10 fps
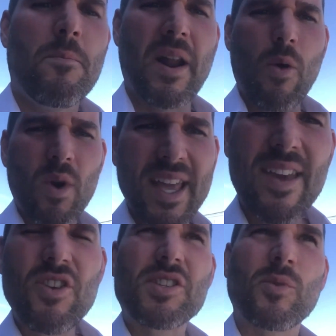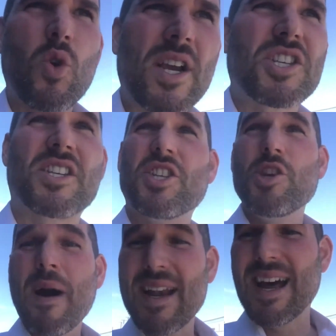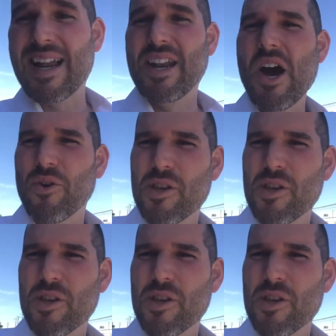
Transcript: But I wanna give you some questions because you might not know.